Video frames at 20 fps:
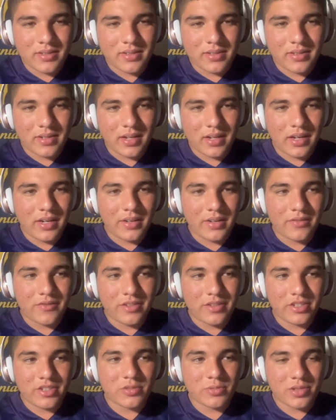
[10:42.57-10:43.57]
I
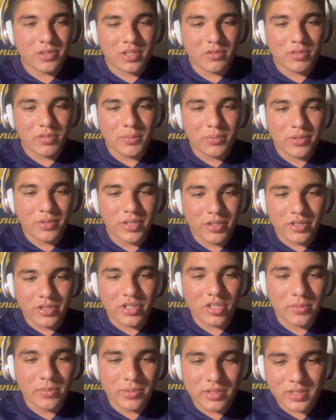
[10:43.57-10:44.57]
finished
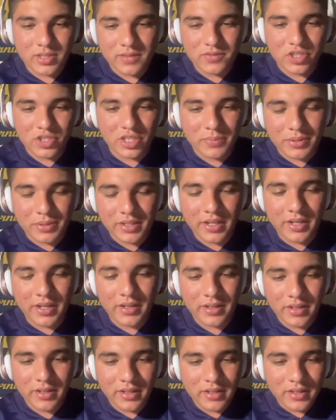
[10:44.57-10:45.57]
3.0 cumulative
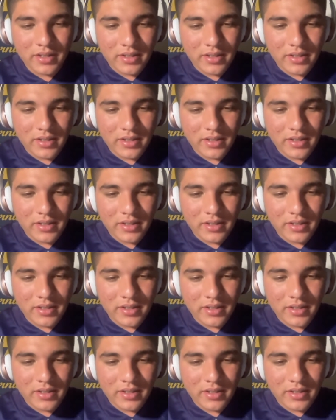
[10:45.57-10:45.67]
GPA,